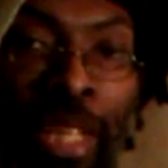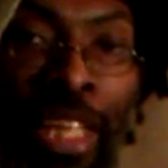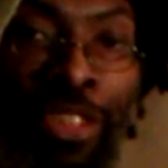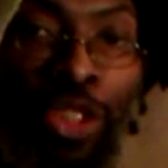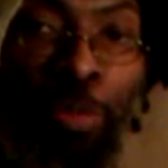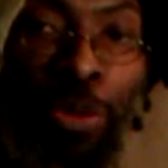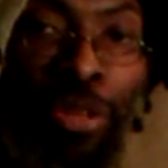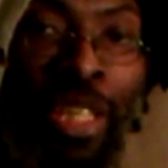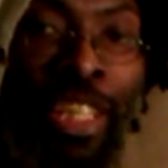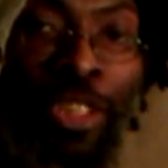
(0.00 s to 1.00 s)
in
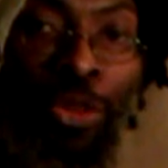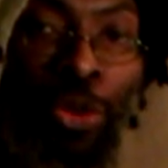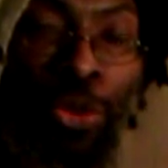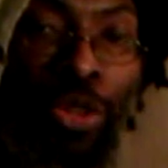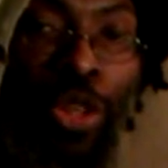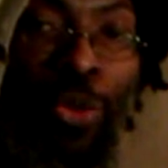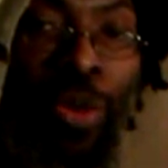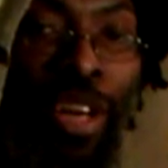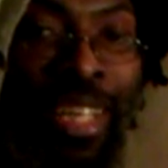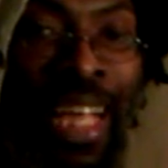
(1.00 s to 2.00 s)
spirit and in truth,
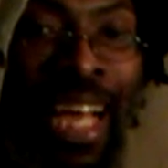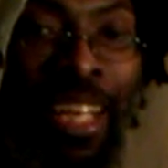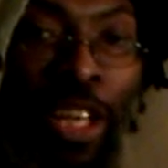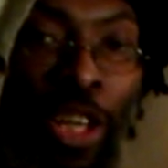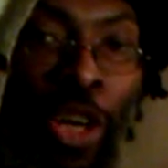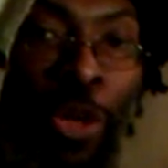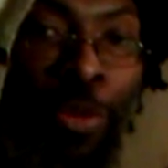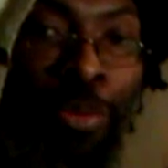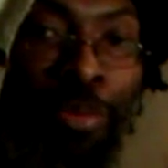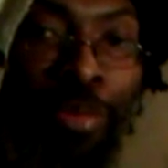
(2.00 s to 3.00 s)
we are not
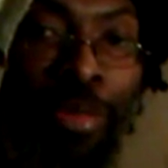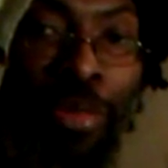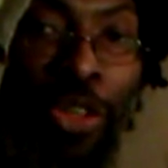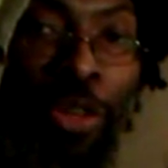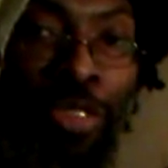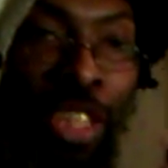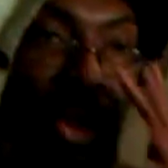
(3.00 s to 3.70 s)
alone. You understand?